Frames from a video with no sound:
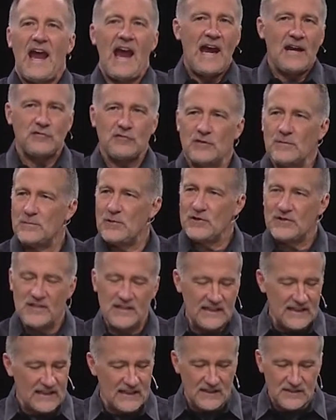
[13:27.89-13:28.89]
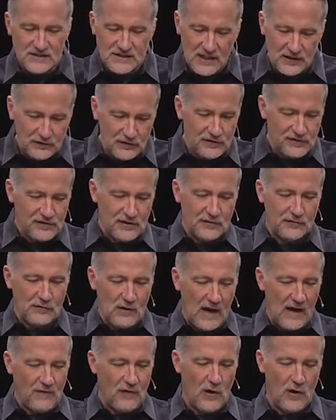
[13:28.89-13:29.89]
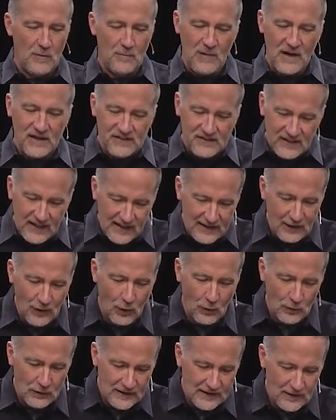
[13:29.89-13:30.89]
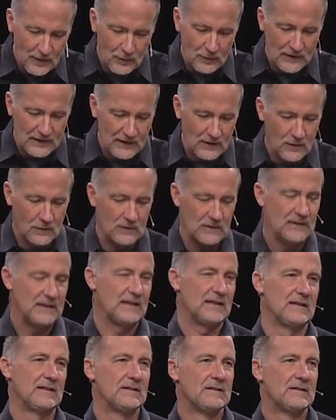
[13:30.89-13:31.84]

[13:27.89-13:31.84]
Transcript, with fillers: attribute that he continues to drive home by saying, Holy, holy, holy.